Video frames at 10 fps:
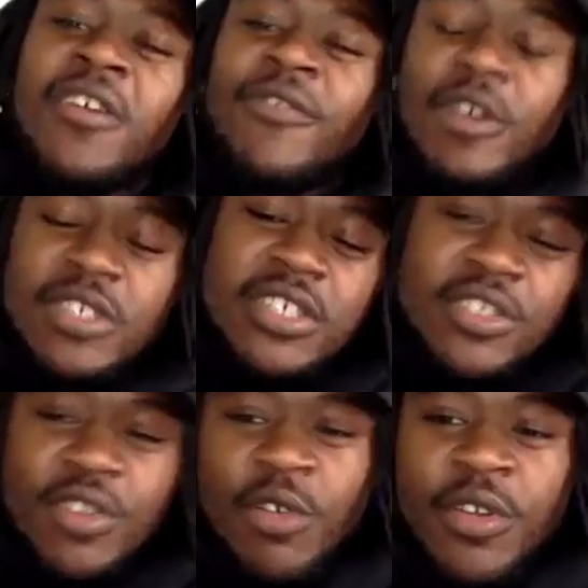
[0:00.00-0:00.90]
versus,
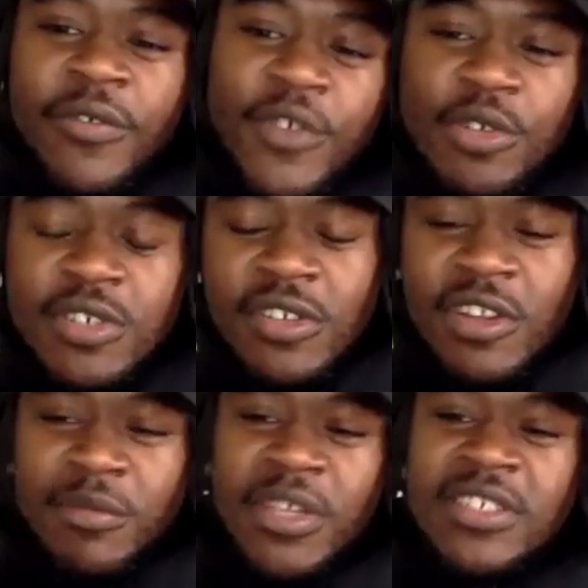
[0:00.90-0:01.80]
in the future. You know
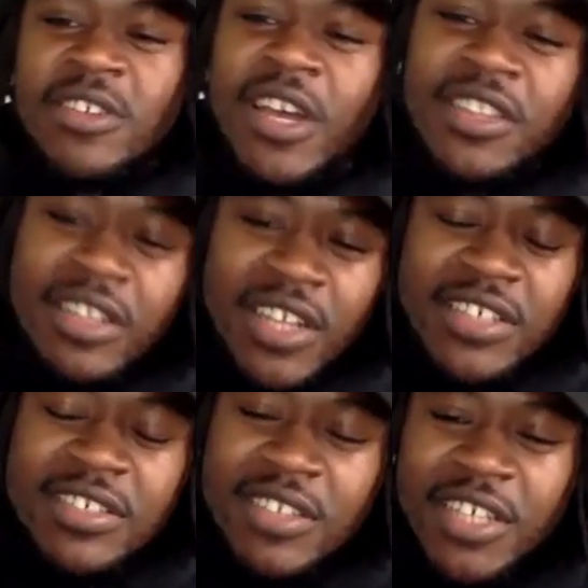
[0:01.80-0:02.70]
what I mean? So I think
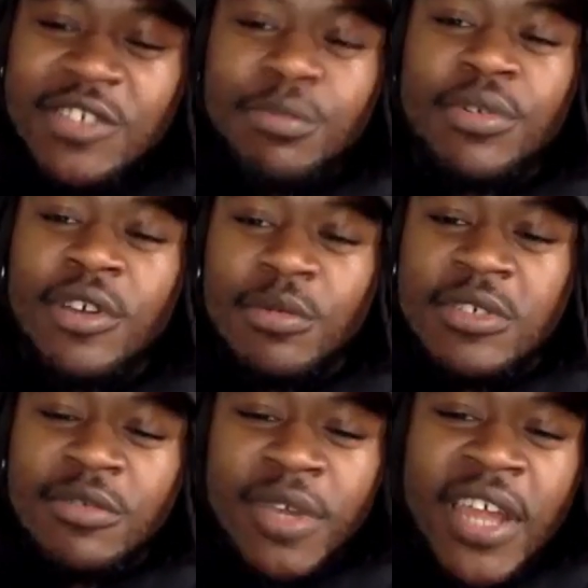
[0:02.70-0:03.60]
that's super dope
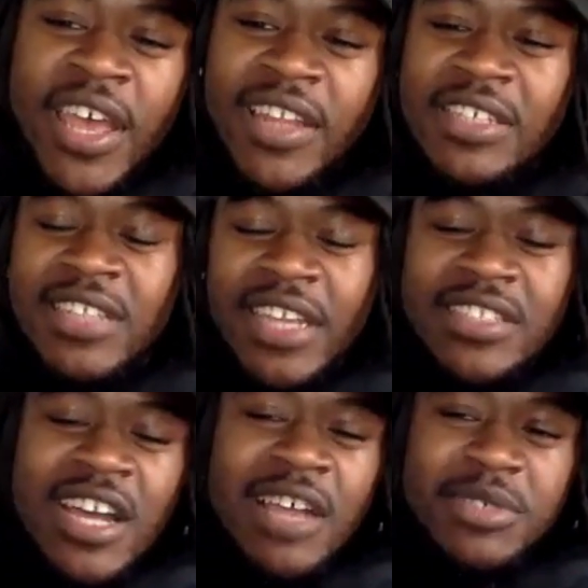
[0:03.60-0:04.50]
too, man, to have these like
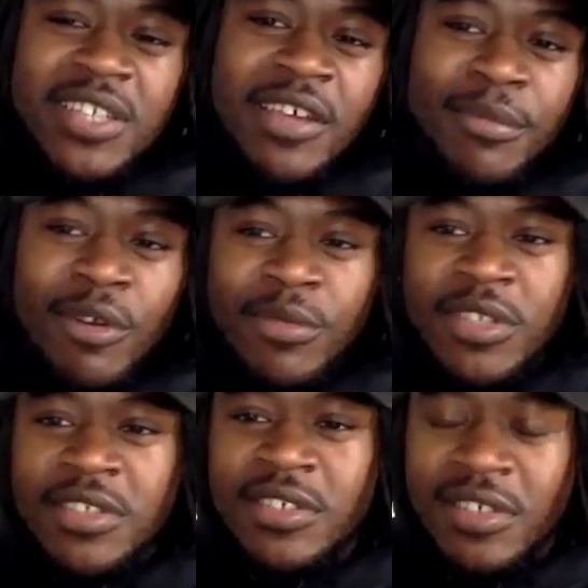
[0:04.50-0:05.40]
timestamp
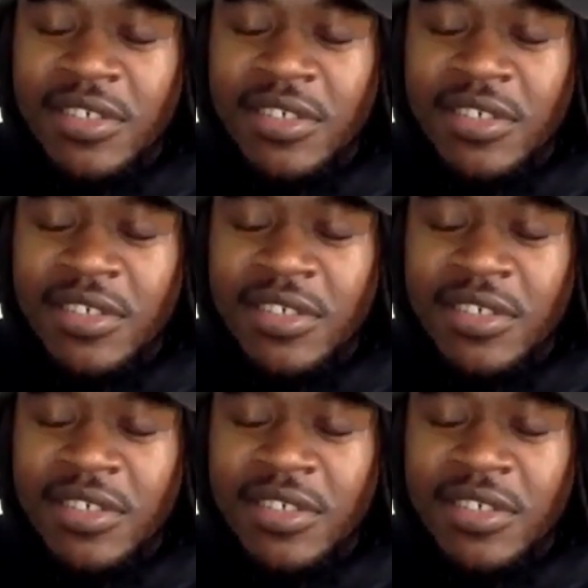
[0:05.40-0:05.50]
moments.